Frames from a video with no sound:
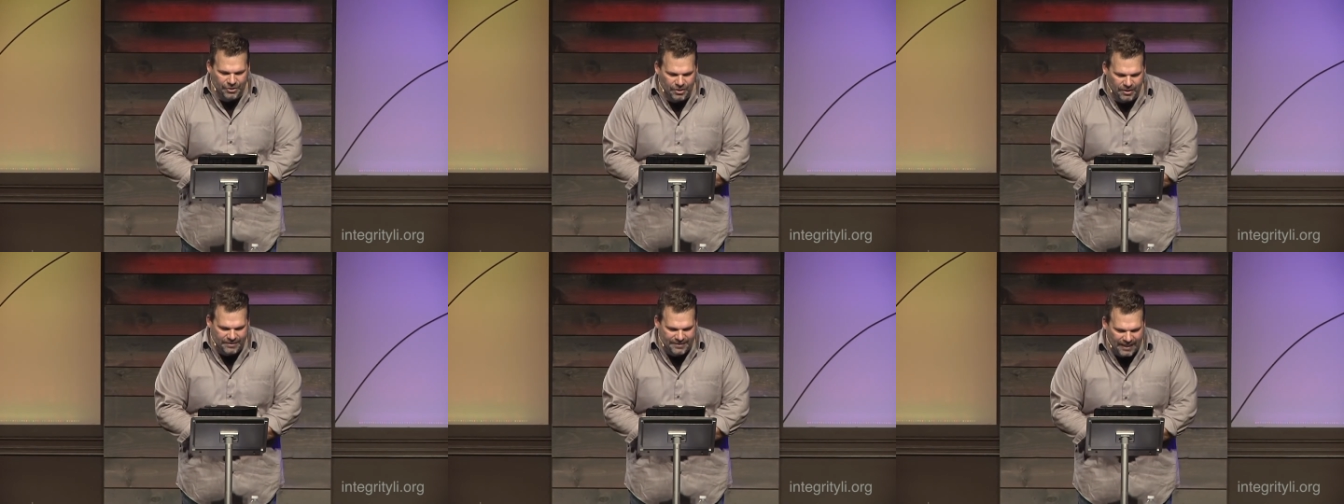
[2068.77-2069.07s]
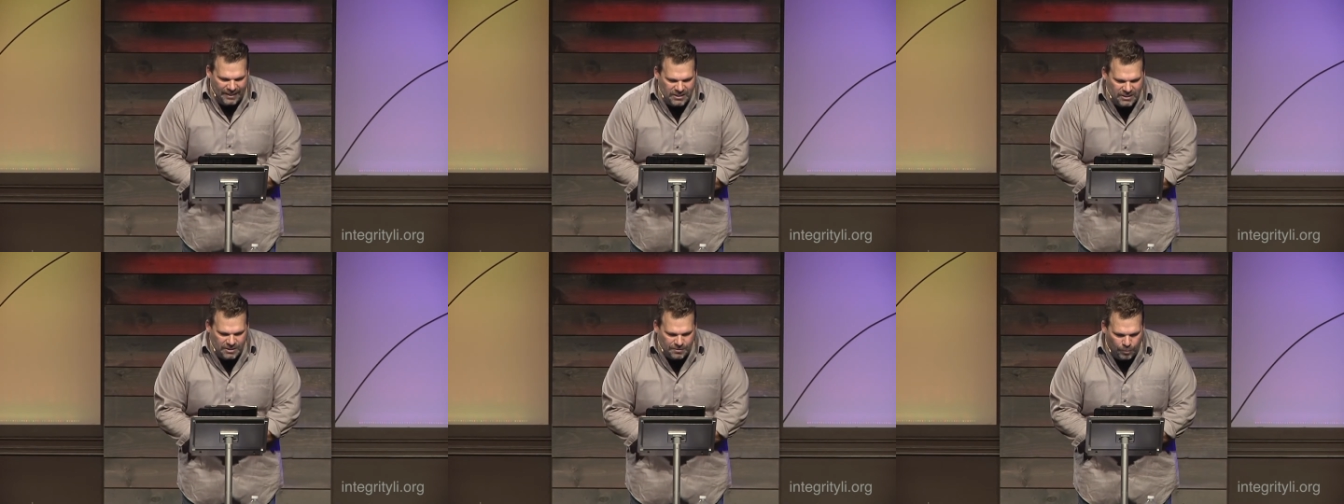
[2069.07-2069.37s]
to the
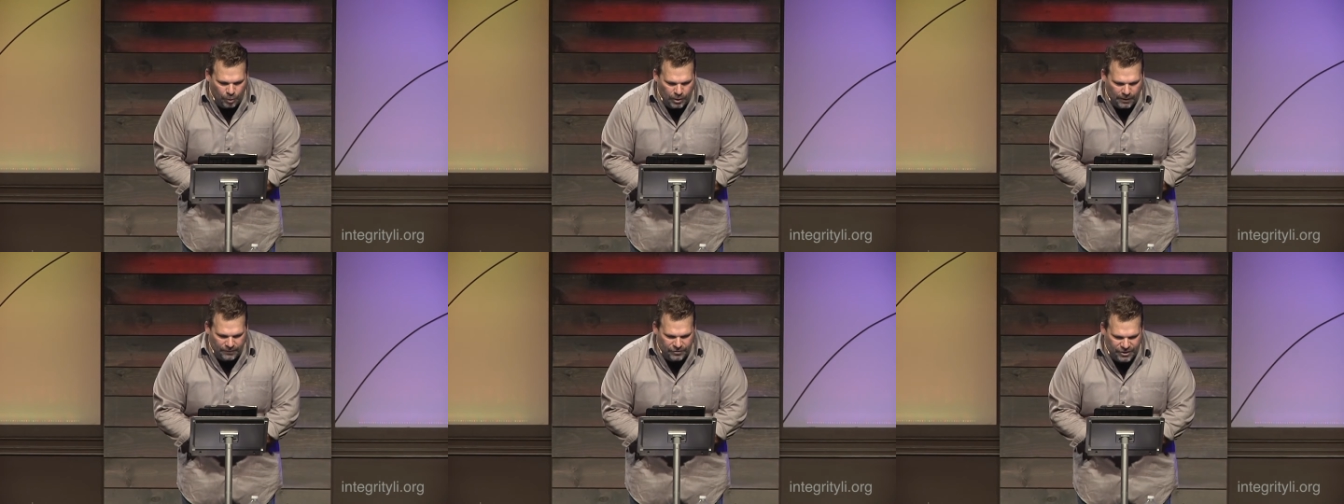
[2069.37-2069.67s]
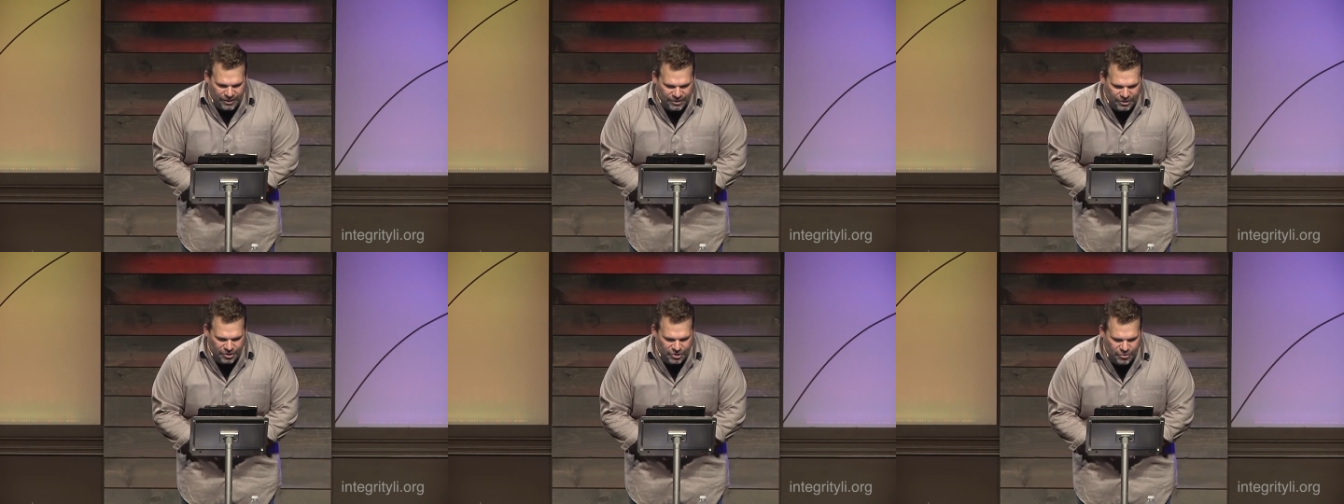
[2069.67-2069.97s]
testimony of
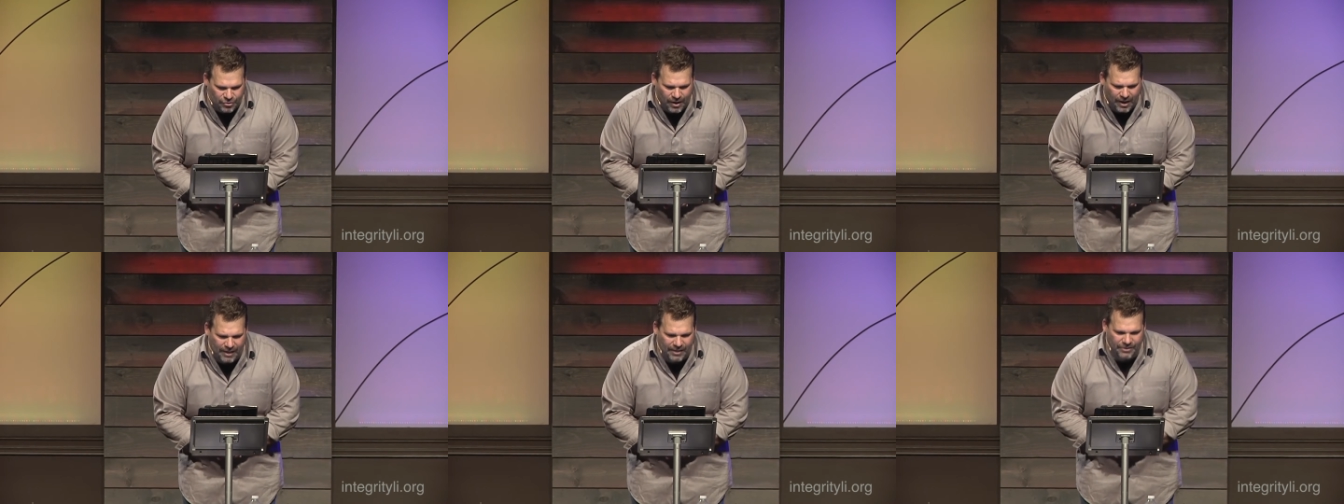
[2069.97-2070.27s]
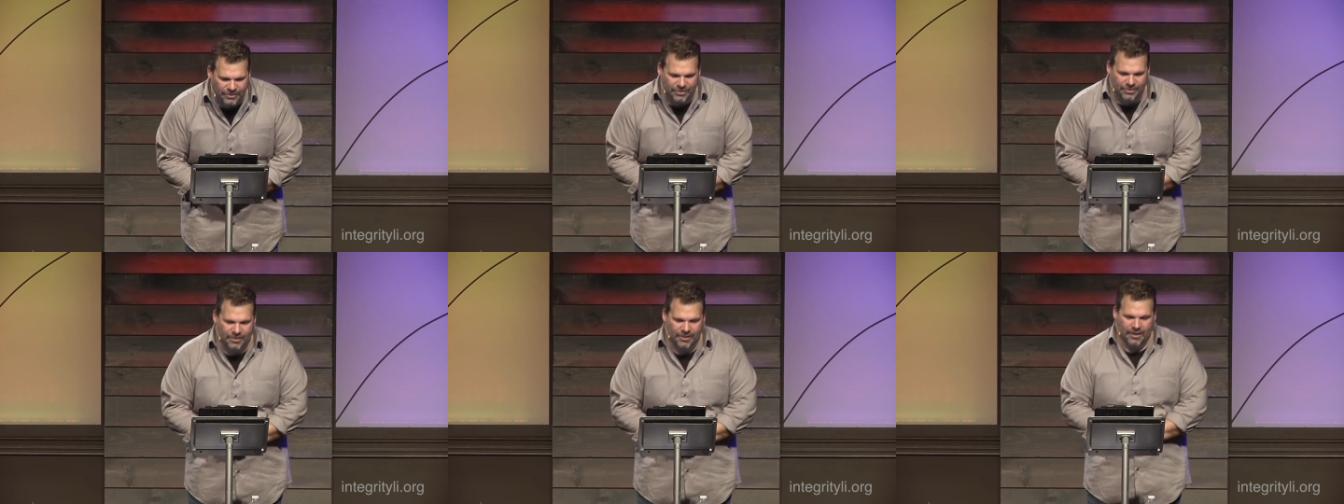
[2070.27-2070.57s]
Jesus
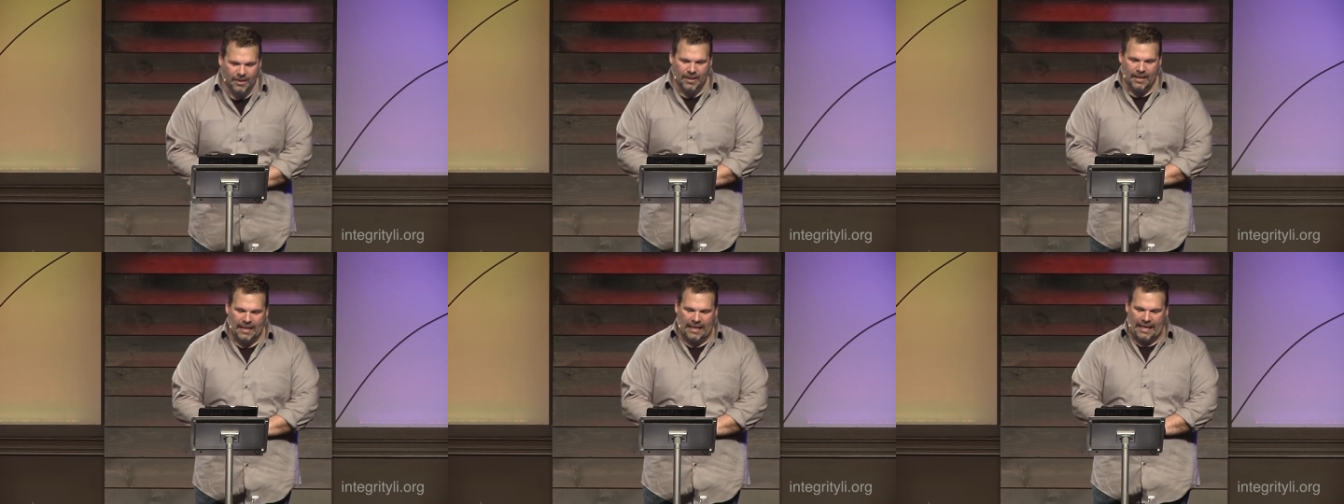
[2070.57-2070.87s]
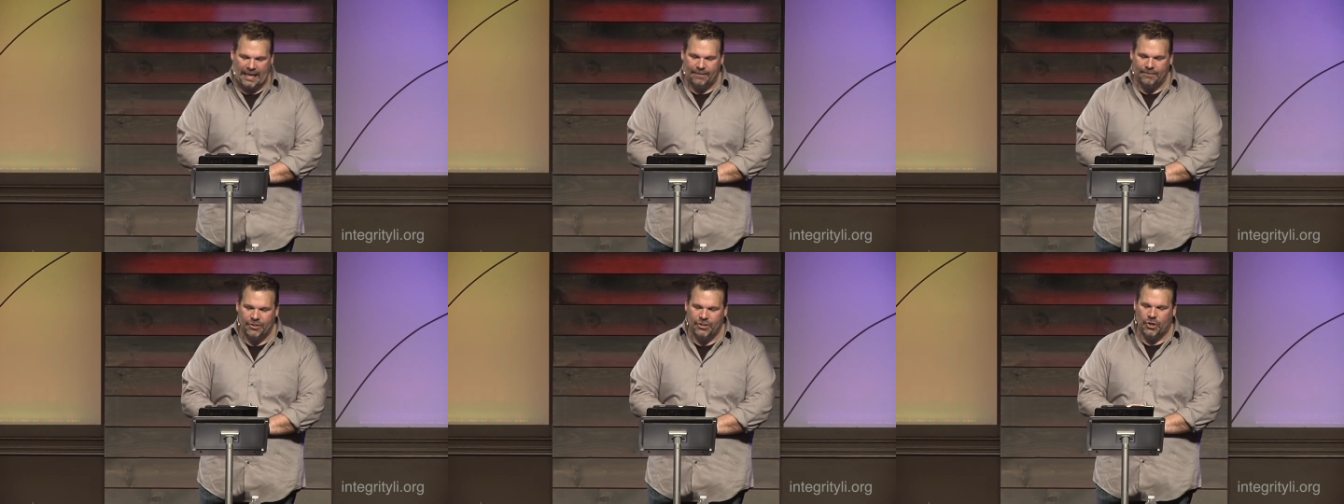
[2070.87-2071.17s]
Christ,
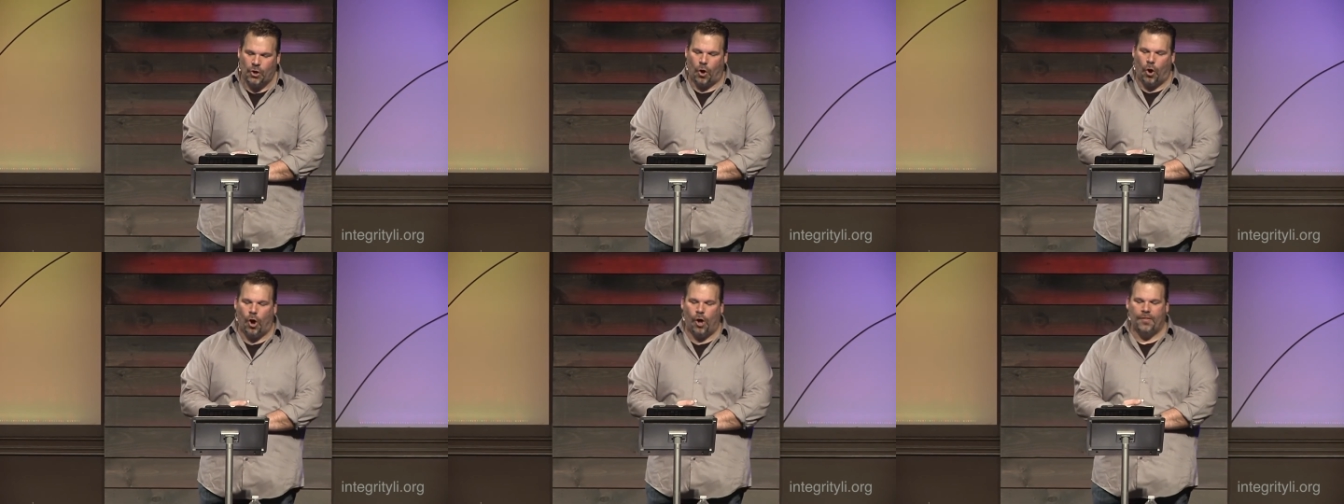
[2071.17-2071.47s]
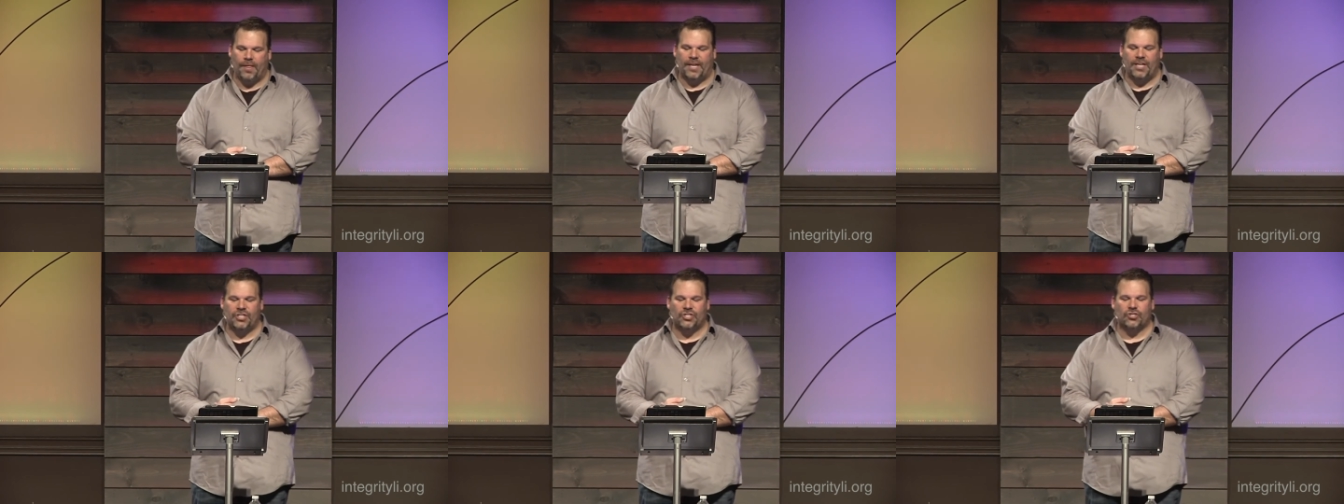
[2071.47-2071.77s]
even to all
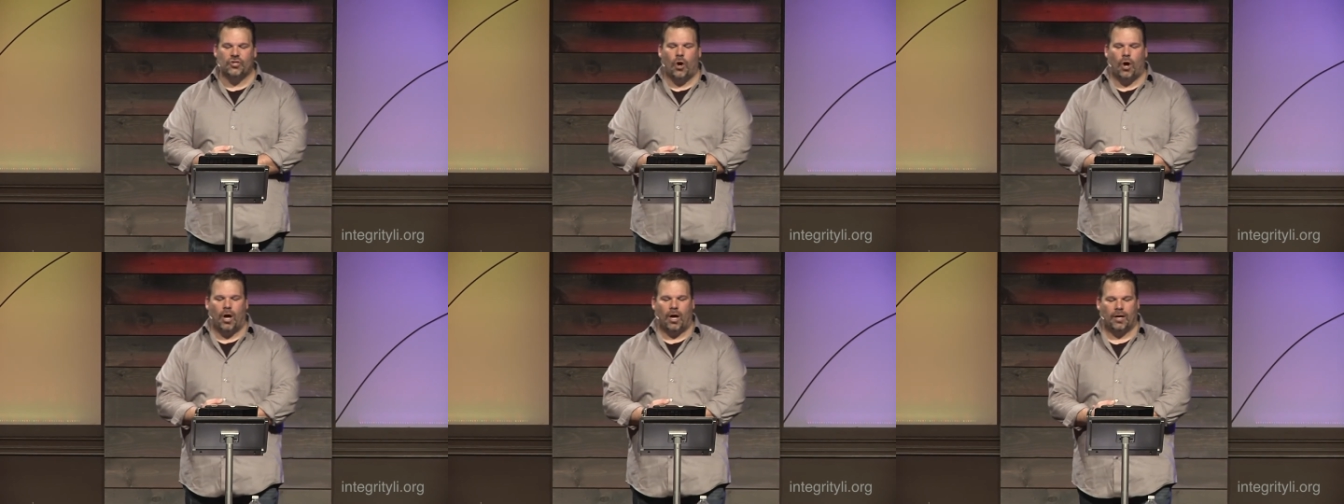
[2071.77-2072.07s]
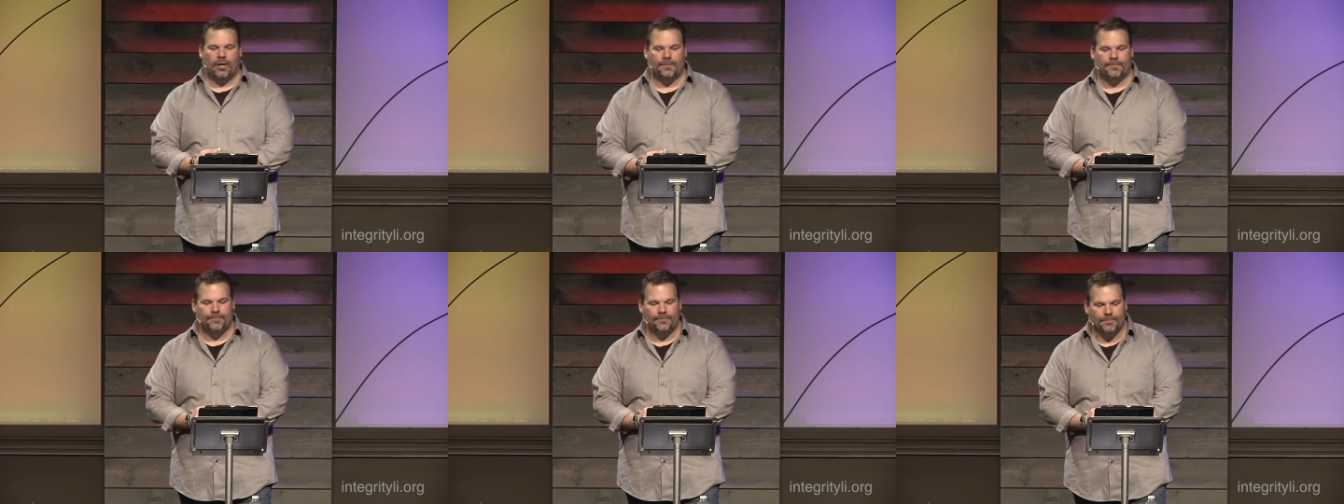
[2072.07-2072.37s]
that he saw.